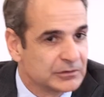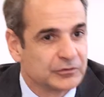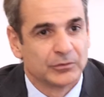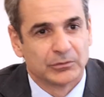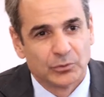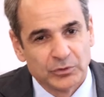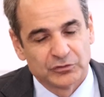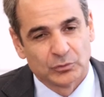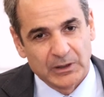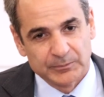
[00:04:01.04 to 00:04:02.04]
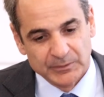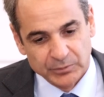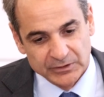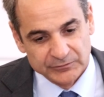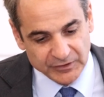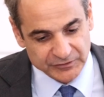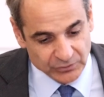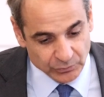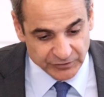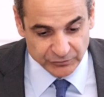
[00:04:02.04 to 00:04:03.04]
So the reason why people invest
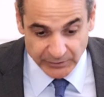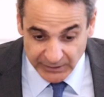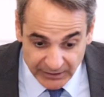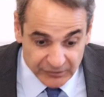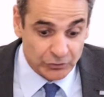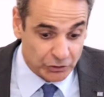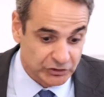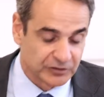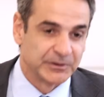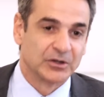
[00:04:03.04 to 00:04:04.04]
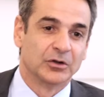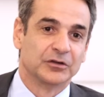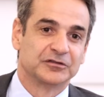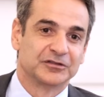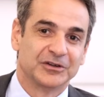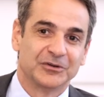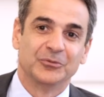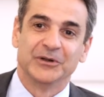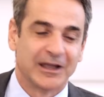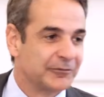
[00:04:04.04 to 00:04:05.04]
in Greece today is not just because
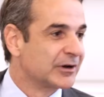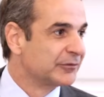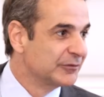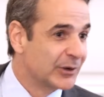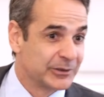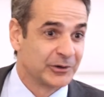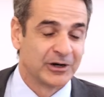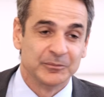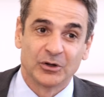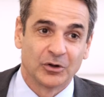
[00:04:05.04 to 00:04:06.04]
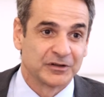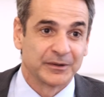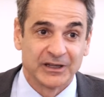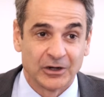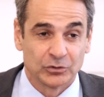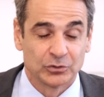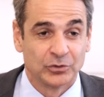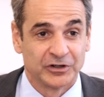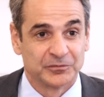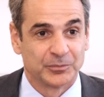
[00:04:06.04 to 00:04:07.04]
we have lovely weather and because I think our
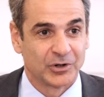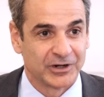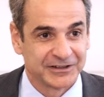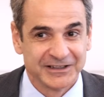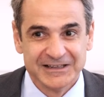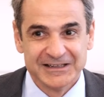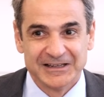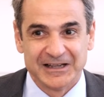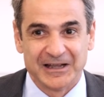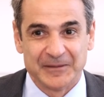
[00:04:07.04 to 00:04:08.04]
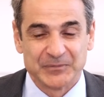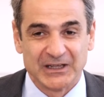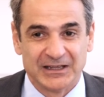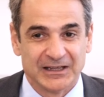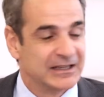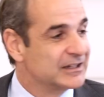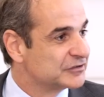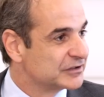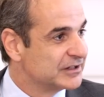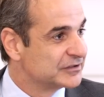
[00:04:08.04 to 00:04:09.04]
tourism product um,
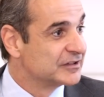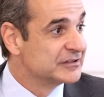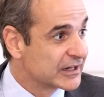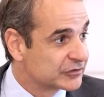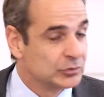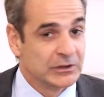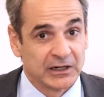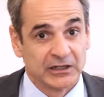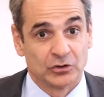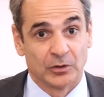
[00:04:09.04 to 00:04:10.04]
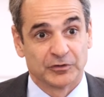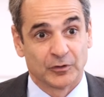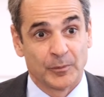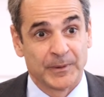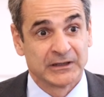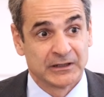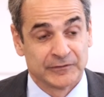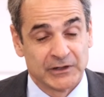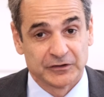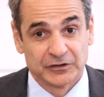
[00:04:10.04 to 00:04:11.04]
is, is, is, next to none in terms of
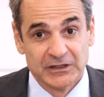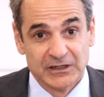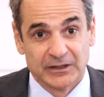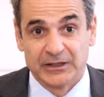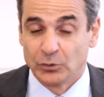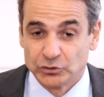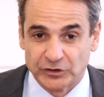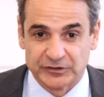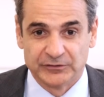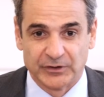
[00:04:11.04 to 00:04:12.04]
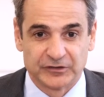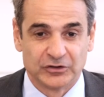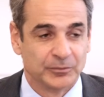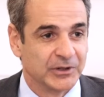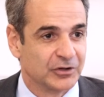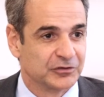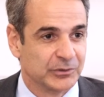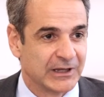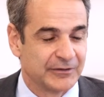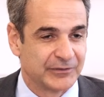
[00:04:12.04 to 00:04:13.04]
competitiveness. They don't just invest here because
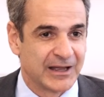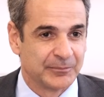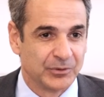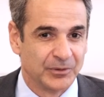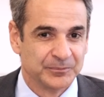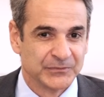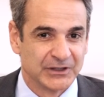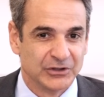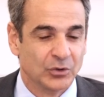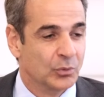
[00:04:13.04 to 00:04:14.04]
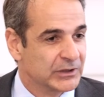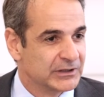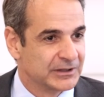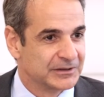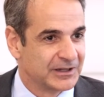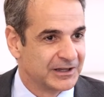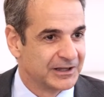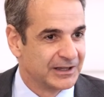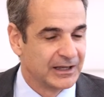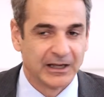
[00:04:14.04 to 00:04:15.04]
we have ample you know, wind and,
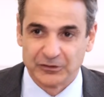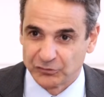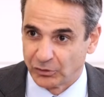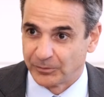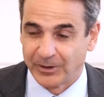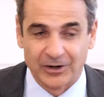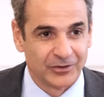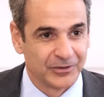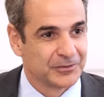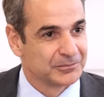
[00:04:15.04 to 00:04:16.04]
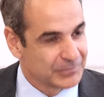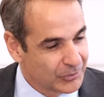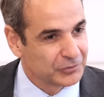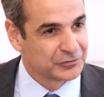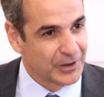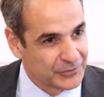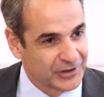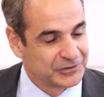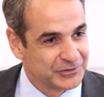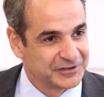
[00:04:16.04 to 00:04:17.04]
uh, and solar power. There are also other
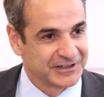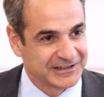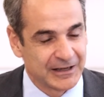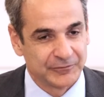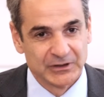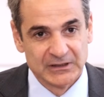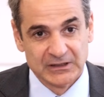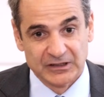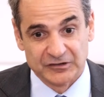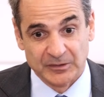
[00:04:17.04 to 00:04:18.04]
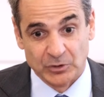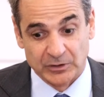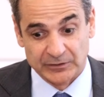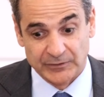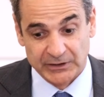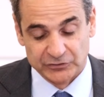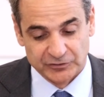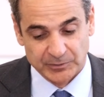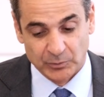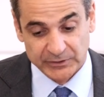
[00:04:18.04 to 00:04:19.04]
countries that have similar
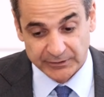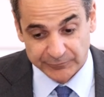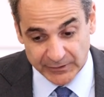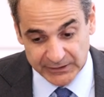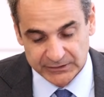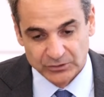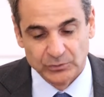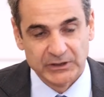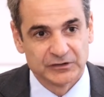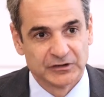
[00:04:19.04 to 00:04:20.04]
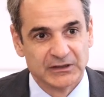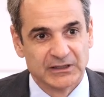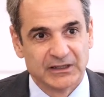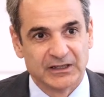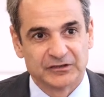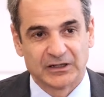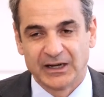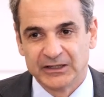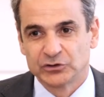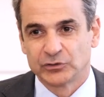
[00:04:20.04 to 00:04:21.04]
advantages. But what they find in Greece is a
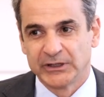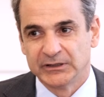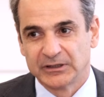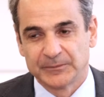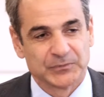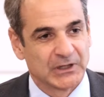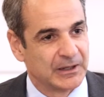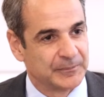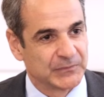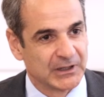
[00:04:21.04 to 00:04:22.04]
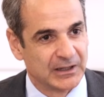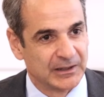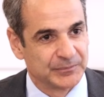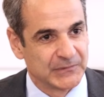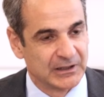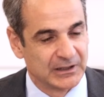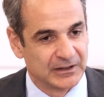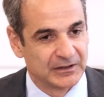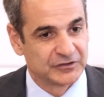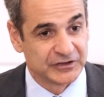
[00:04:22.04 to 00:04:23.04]
highly trained, um, um, uh,
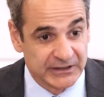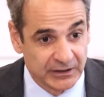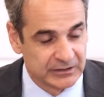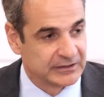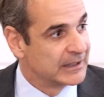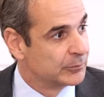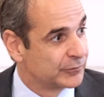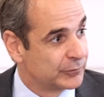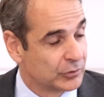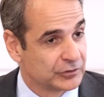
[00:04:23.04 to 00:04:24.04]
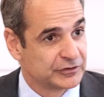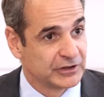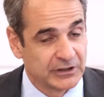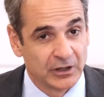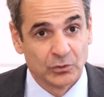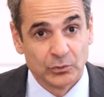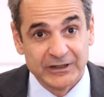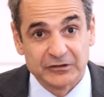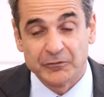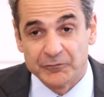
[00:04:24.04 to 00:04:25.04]
skilled labor force, young
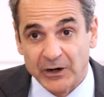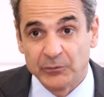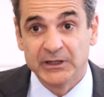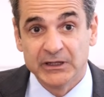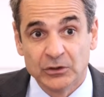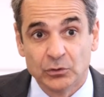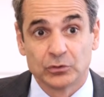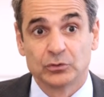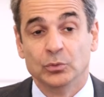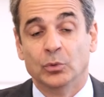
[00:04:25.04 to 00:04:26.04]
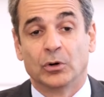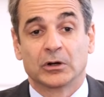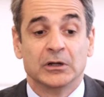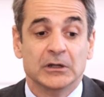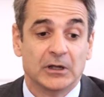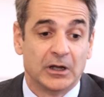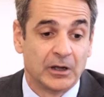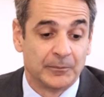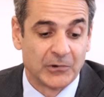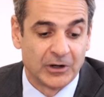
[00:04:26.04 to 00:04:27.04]
Greeks very eager to work
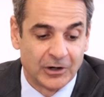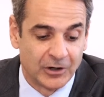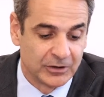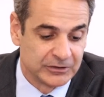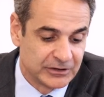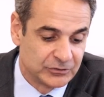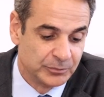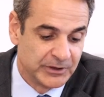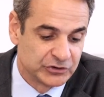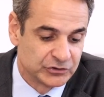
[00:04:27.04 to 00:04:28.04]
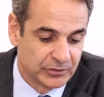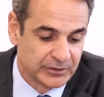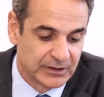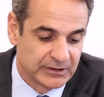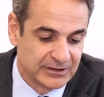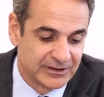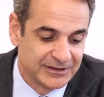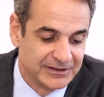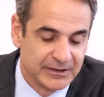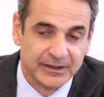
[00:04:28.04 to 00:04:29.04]
um, hard to make sure that uh,
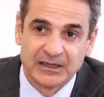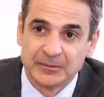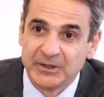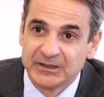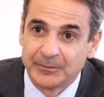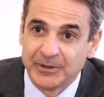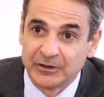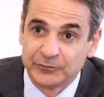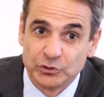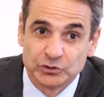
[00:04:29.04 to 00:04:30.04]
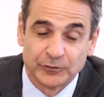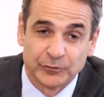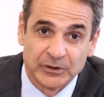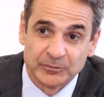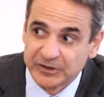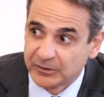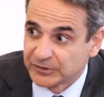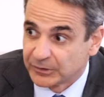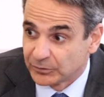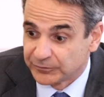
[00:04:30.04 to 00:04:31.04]
they can build a better future for
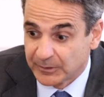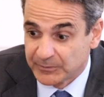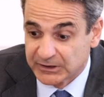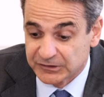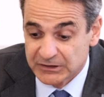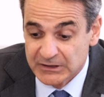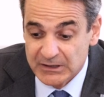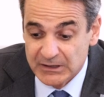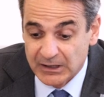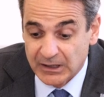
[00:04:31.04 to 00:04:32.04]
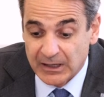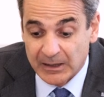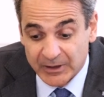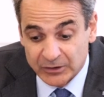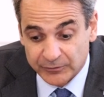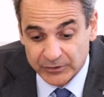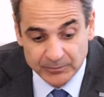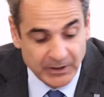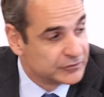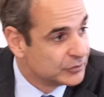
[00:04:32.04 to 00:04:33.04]
themselves and their families. Uh, and many of
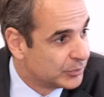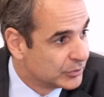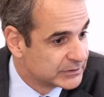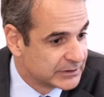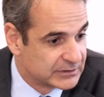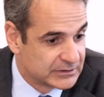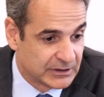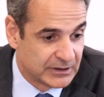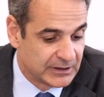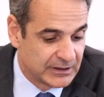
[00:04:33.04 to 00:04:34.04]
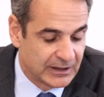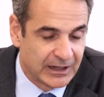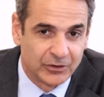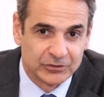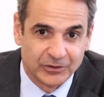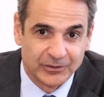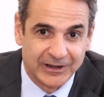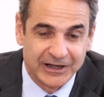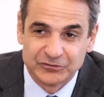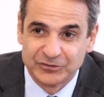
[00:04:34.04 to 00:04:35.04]
them, as you pointed uh, out, are
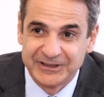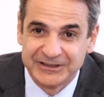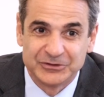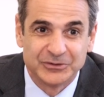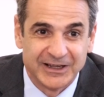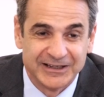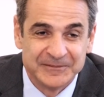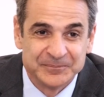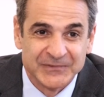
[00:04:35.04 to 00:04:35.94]
actually today